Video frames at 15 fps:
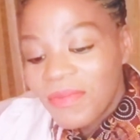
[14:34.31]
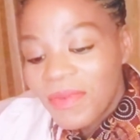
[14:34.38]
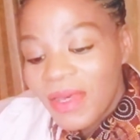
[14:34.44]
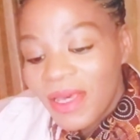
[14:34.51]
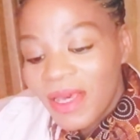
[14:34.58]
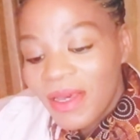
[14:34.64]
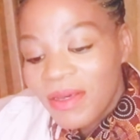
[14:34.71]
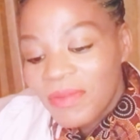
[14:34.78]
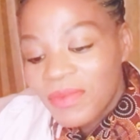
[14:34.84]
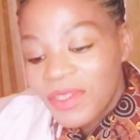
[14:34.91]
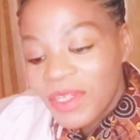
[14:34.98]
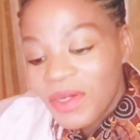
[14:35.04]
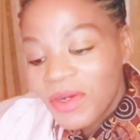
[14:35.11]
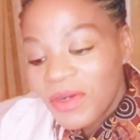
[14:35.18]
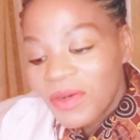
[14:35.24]

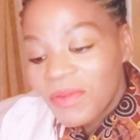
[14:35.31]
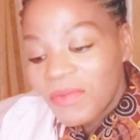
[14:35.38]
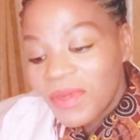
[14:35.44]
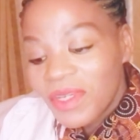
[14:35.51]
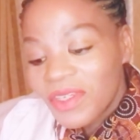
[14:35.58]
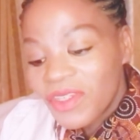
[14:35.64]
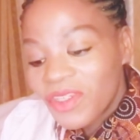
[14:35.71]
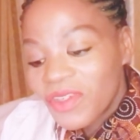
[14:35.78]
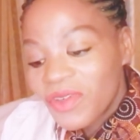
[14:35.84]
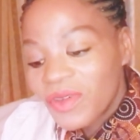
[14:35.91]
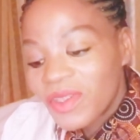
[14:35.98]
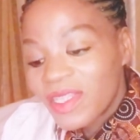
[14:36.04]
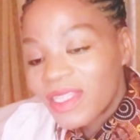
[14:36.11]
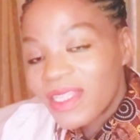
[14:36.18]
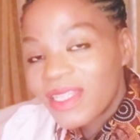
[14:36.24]
Capture Commission
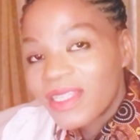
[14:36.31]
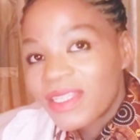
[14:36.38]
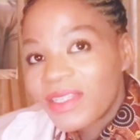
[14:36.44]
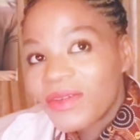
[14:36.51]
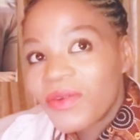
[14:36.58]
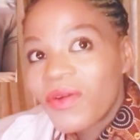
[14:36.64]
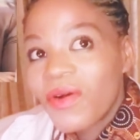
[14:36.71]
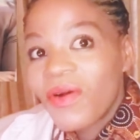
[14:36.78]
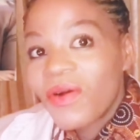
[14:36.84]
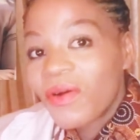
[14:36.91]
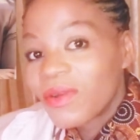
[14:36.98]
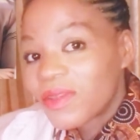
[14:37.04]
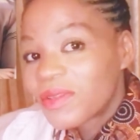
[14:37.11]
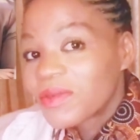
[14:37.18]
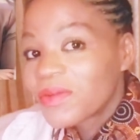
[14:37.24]
on Zizi
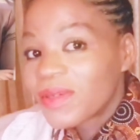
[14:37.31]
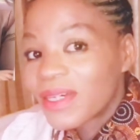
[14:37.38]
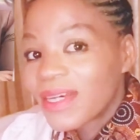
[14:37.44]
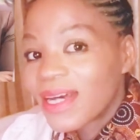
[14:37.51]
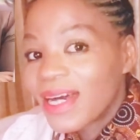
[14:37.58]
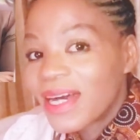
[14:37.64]
Kodwa,